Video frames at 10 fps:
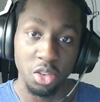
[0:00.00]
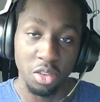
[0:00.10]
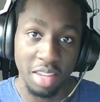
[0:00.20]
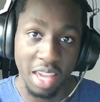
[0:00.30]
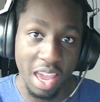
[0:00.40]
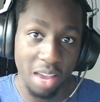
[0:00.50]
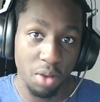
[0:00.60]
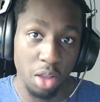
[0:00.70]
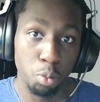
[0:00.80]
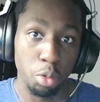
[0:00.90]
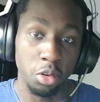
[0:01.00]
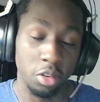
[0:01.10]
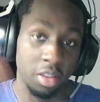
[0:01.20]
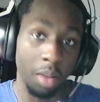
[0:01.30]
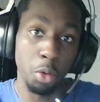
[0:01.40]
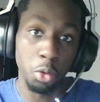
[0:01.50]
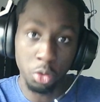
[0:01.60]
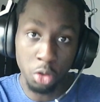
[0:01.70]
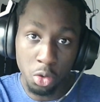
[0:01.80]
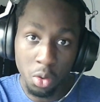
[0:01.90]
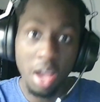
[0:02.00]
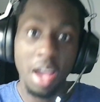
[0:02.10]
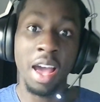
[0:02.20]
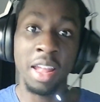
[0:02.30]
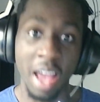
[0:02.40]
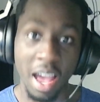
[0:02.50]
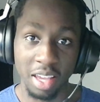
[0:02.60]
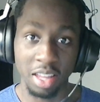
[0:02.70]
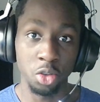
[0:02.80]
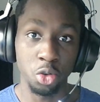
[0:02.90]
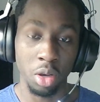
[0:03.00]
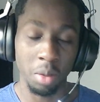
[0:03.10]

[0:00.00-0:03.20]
to get a final product that both you and I can enjoy.